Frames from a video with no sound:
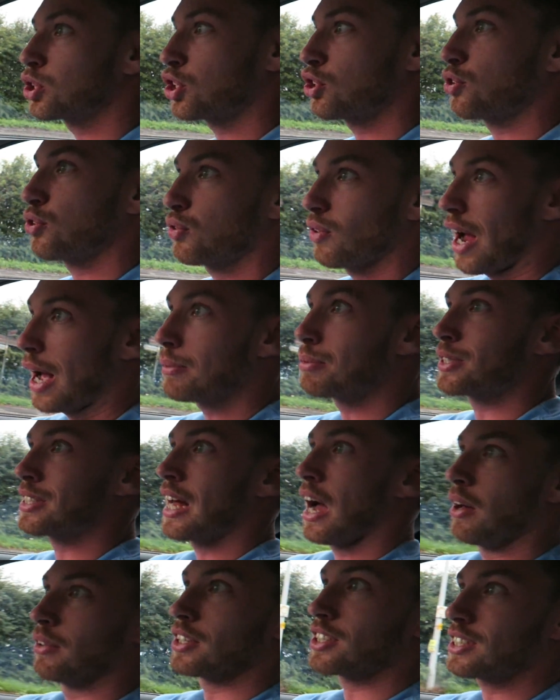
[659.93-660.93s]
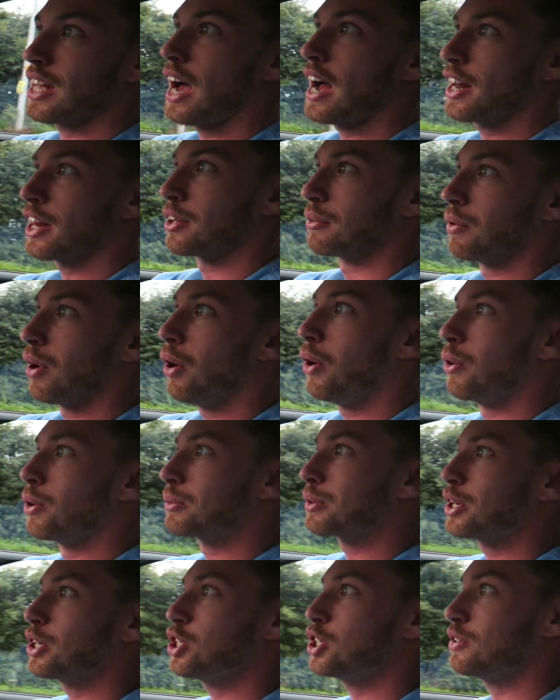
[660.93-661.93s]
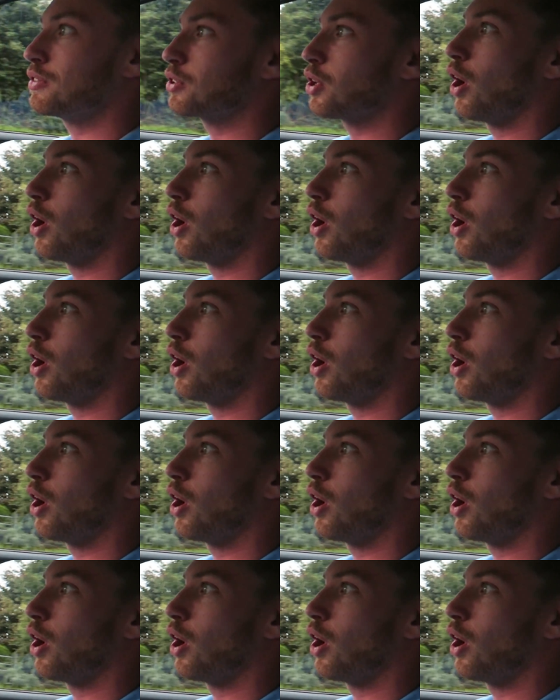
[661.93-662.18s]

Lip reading: crabs down the side of the road because you've